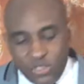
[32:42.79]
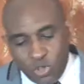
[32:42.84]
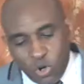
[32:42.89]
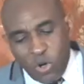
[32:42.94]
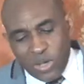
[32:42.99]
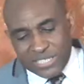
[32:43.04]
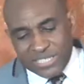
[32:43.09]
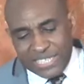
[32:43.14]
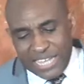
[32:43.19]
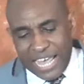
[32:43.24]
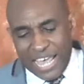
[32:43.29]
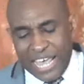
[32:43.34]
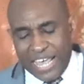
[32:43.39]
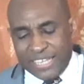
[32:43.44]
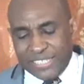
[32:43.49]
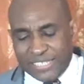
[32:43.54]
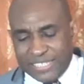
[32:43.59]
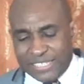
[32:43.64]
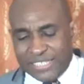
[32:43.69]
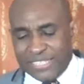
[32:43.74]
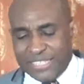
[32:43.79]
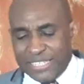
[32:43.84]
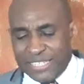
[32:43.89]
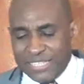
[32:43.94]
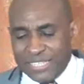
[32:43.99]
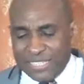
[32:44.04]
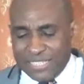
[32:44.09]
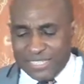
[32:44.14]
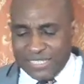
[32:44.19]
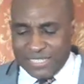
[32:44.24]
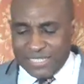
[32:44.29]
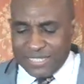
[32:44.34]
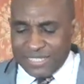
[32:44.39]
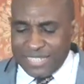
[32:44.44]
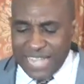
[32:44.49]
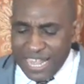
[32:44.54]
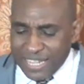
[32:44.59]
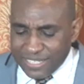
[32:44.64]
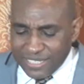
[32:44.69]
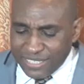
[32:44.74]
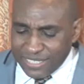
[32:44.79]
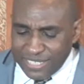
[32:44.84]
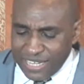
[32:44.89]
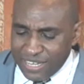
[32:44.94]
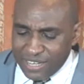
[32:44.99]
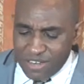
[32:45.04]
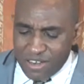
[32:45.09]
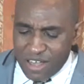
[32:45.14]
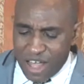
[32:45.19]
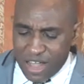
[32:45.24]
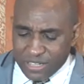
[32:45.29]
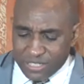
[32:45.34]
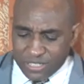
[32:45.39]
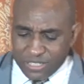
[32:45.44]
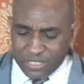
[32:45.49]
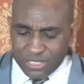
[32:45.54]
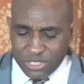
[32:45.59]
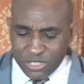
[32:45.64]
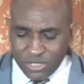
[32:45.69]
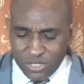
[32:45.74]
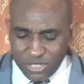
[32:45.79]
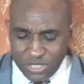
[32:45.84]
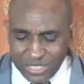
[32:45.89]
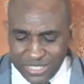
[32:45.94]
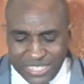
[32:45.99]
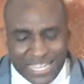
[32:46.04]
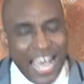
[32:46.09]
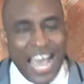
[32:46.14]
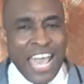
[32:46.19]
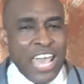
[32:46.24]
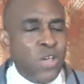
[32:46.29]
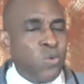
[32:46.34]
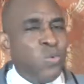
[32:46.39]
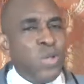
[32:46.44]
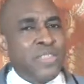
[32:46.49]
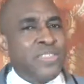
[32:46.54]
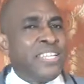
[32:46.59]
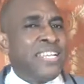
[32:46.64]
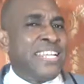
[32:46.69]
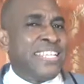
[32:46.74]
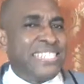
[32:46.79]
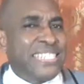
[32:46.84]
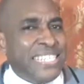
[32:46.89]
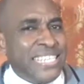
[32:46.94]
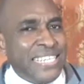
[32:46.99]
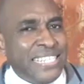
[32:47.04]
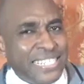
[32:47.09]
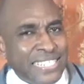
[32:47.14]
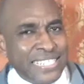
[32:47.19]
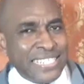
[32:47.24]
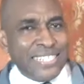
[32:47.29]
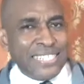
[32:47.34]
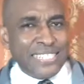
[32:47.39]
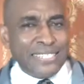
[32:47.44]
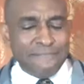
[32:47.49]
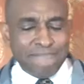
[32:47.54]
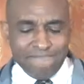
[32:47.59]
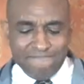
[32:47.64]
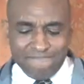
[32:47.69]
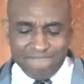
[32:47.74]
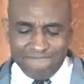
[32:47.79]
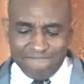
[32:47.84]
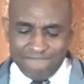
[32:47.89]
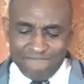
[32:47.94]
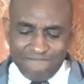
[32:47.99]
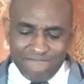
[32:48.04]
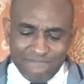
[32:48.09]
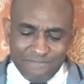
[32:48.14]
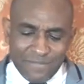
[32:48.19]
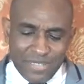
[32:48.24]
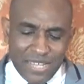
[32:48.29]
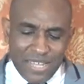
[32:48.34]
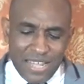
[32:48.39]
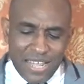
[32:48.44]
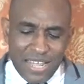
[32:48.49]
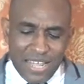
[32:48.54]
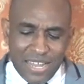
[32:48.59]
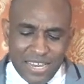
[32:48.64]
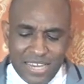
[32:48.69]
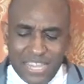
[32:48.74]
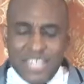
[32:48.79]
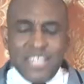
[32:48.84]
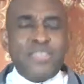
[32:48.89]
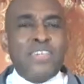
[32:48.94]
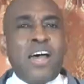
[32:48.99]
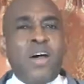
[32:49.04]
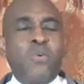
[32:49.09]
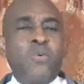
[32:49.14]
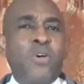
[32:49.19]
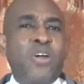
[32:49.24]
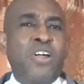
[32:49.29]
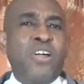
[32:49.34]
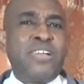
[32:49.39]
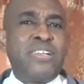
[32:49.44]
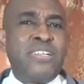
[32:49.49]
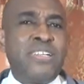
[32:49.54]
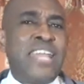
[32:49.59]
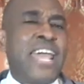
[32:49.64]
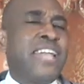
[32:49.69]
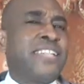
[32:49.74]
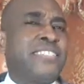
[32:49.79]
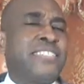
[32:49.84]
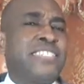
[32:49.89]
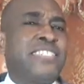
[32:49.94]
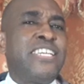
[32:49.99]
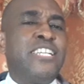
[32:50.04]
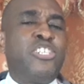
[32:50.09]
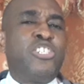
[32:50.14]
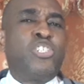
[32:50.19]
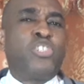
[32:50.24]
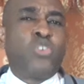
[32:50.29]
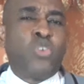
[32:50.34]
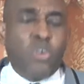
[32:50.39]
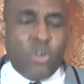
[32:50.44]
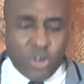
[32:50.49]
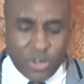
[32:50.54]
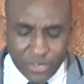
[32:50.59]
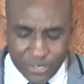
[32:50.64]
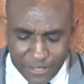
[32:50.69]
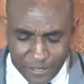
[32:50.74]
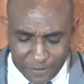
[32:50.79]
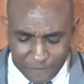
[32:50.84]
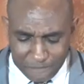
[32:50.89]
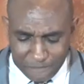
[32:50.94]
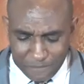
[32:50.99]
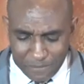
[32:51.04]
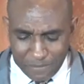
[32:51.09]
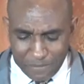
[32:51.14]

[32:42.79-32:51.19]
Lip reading: in those days, debts did not die with the deceased. Neither were debts insured.